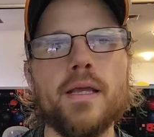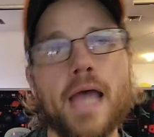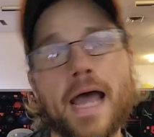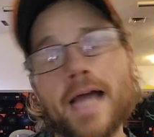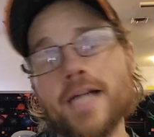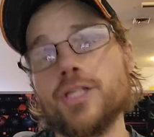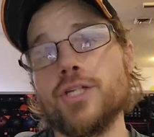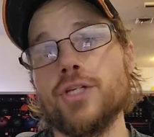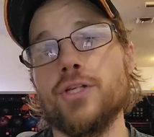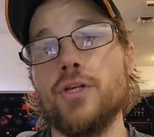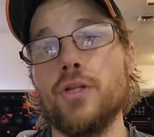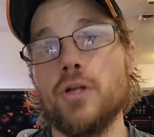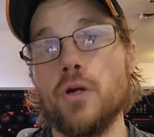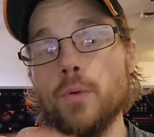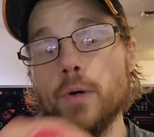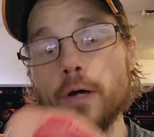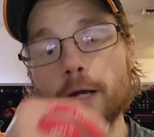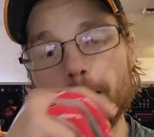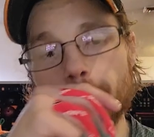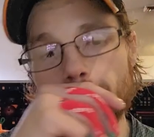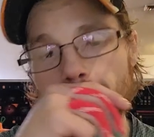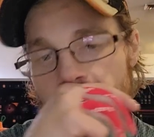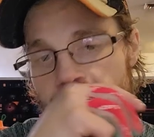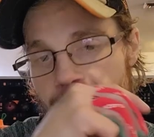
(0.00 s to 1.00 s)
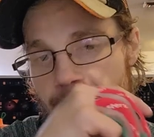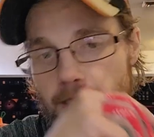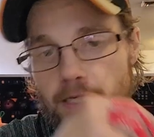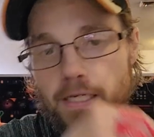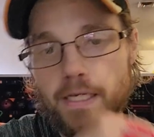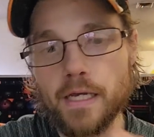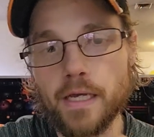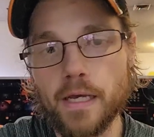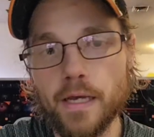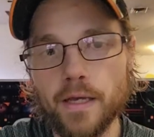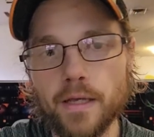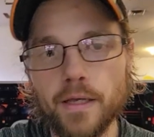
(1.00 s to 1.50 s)
Actually, you know what? It's
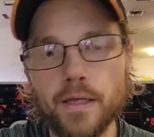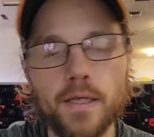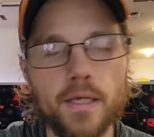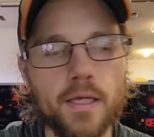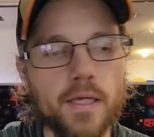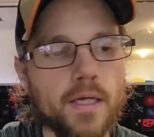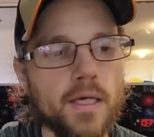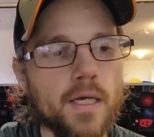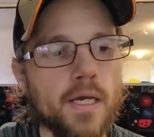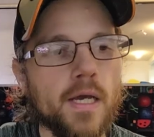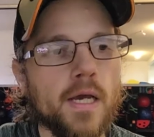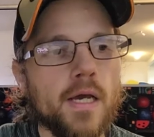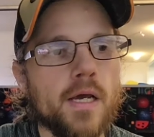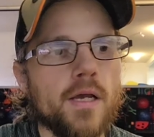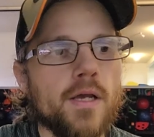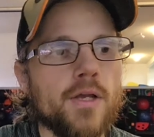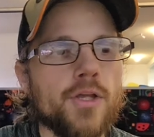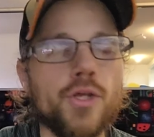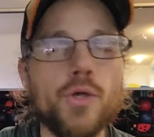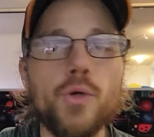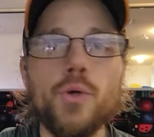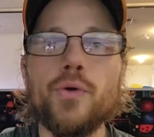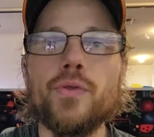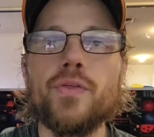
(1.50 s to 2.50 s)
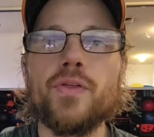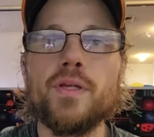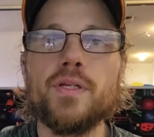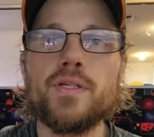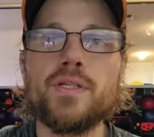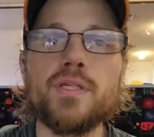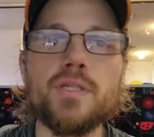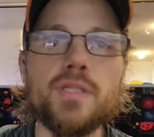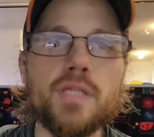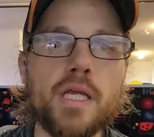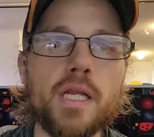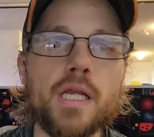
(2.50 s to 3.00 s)
the Youth
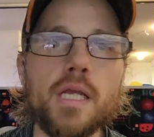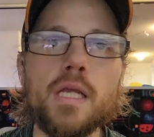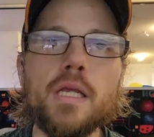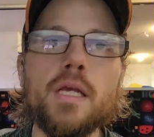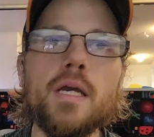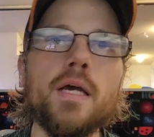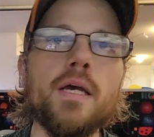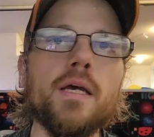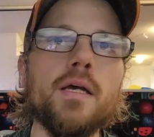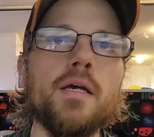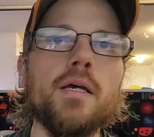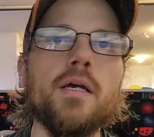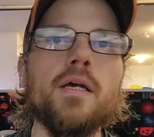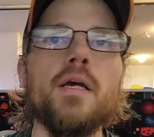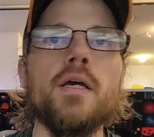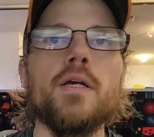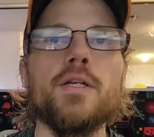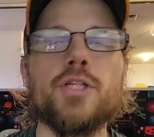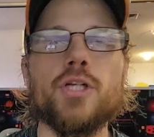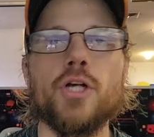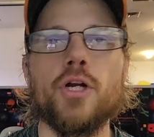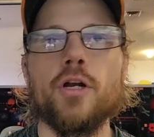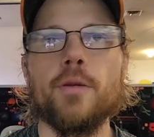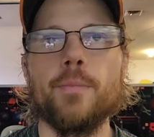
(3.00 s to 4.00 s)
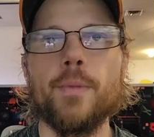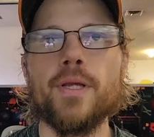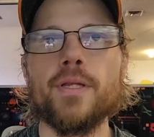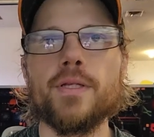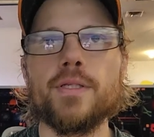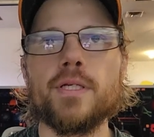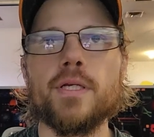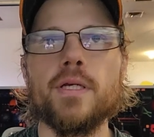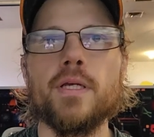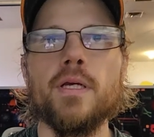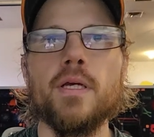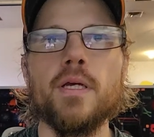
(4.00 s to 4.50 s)
City
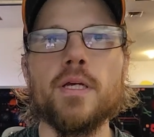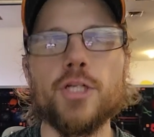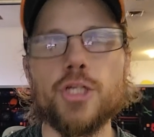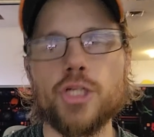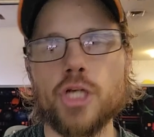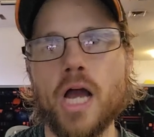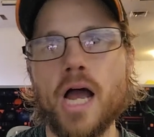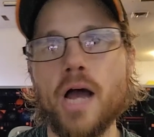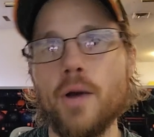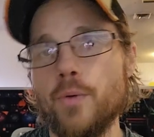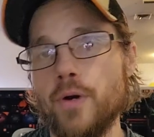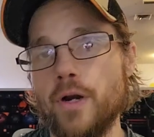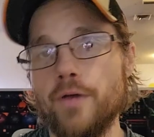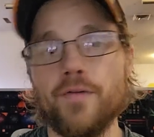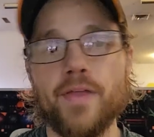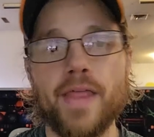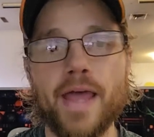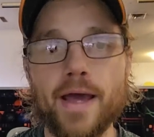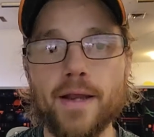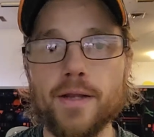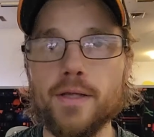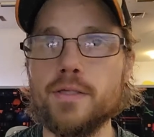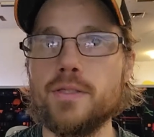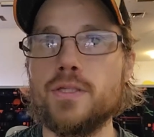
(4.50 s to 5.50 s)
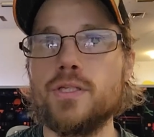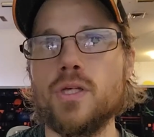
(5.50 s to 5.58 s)
tournament shot, whatever that is.